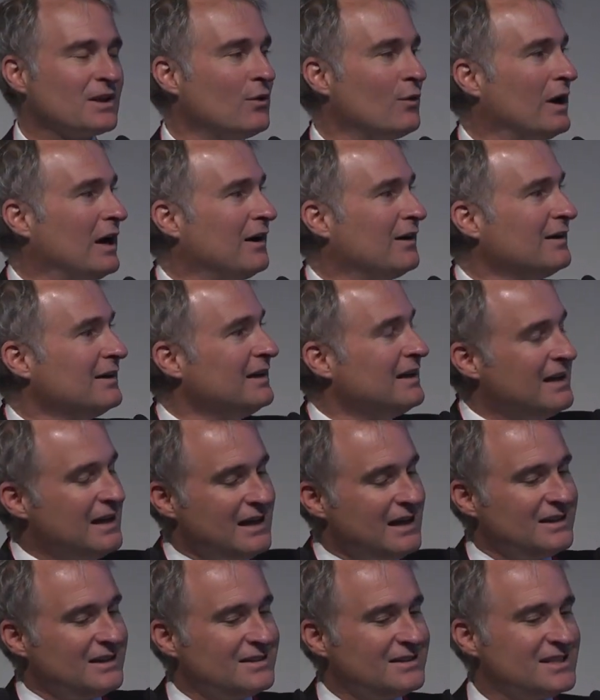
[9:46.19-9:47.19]
Well,
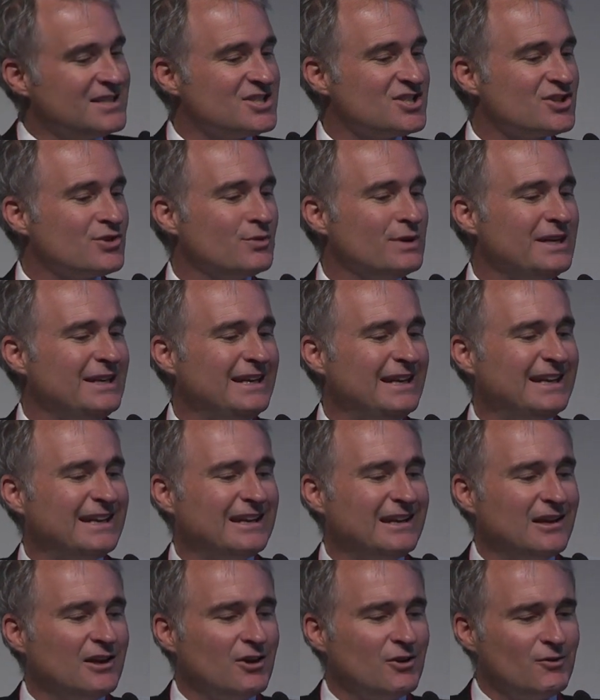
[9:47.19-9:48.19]
the
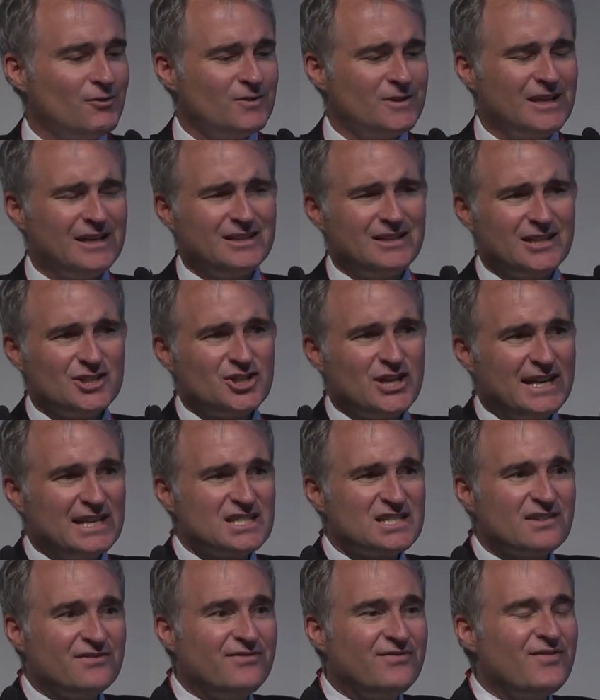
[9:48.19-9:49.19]
screening, the
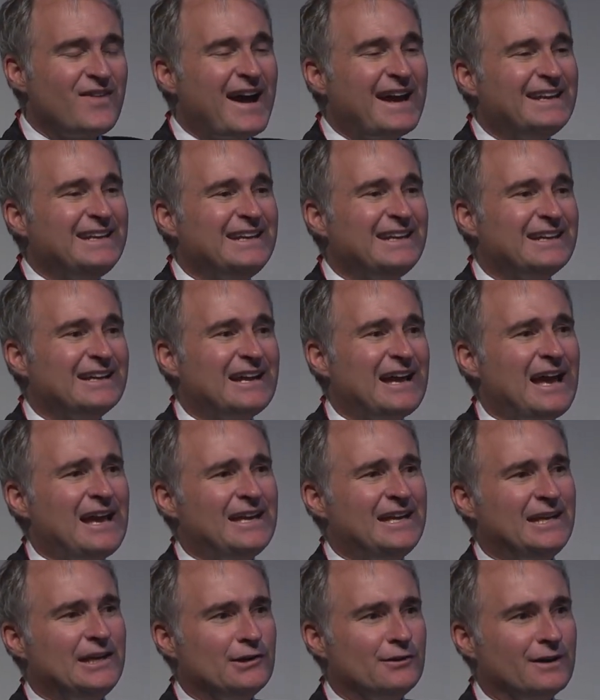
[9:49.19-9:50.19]
chance of finding a
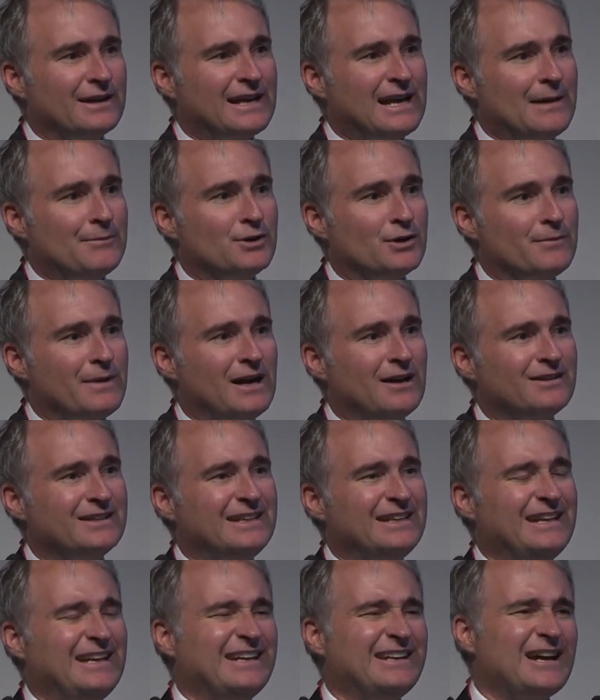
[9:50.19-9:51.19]
hearing
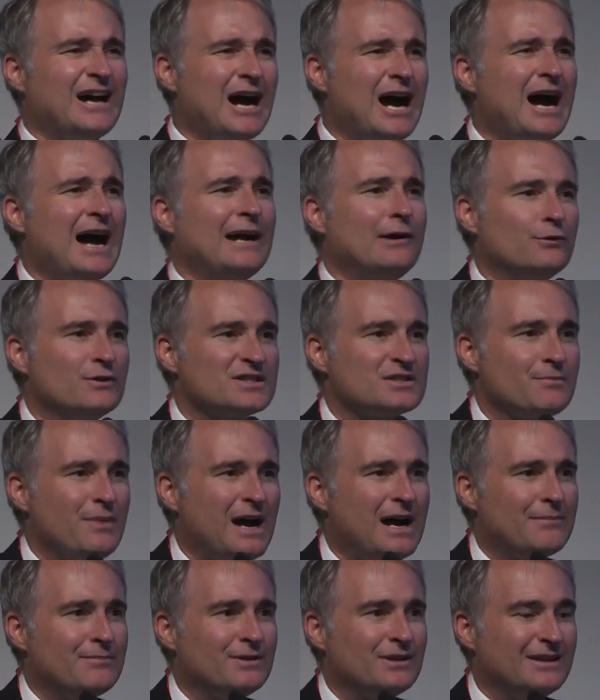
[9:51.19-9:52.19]
abnormality in a high-risk
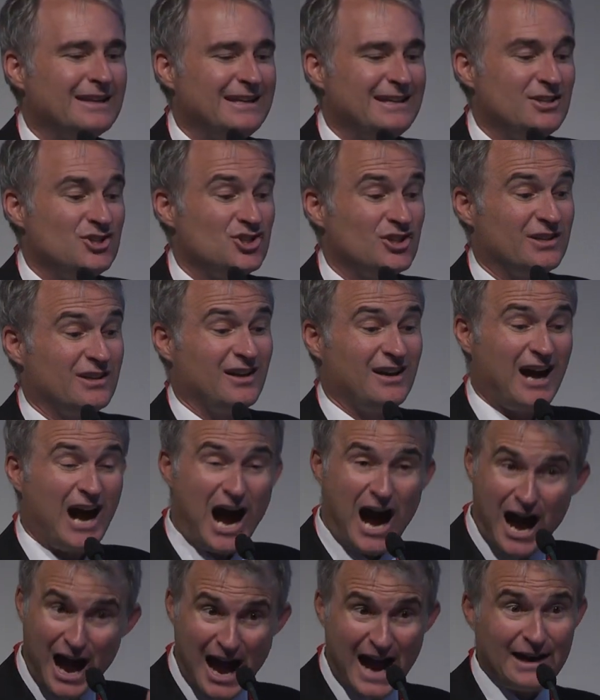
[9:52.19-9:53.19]
population, a
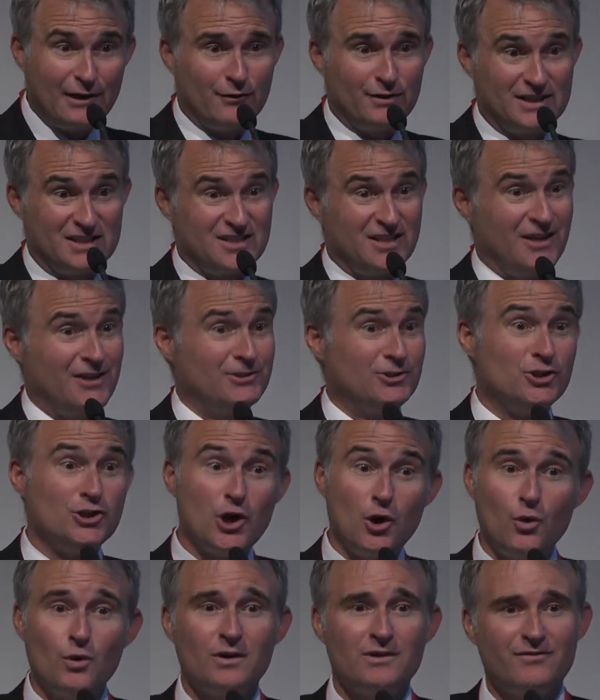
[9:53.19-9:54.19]
high risk, a
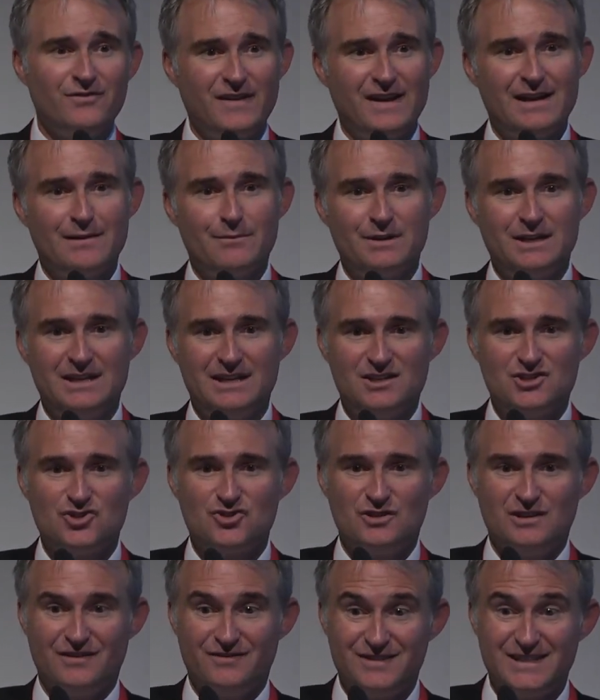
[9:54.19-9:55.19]
known family
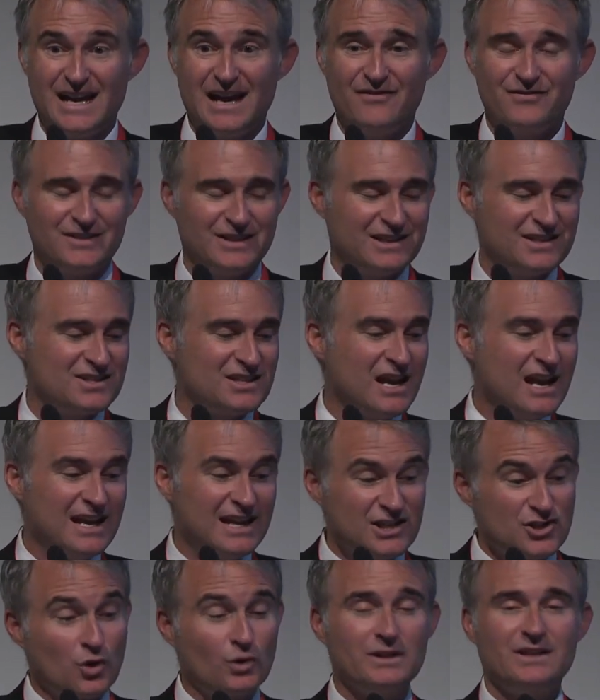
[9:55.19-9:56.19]
history of deafness,
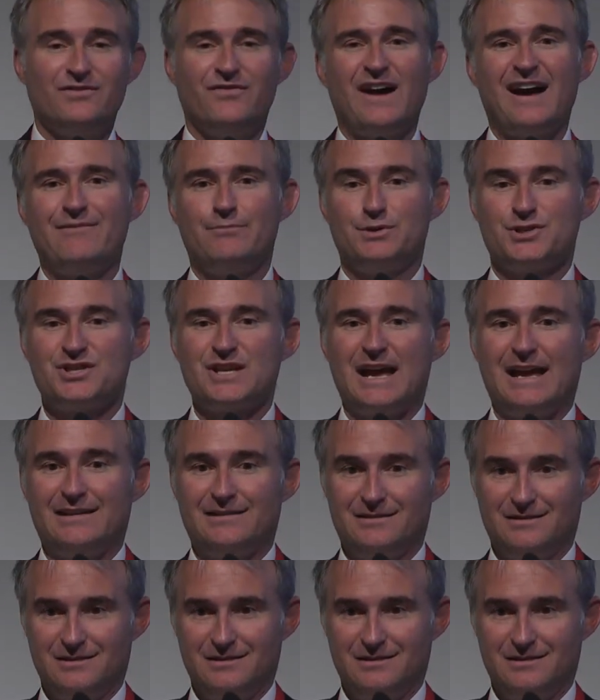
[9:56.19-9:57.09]
is only 5%.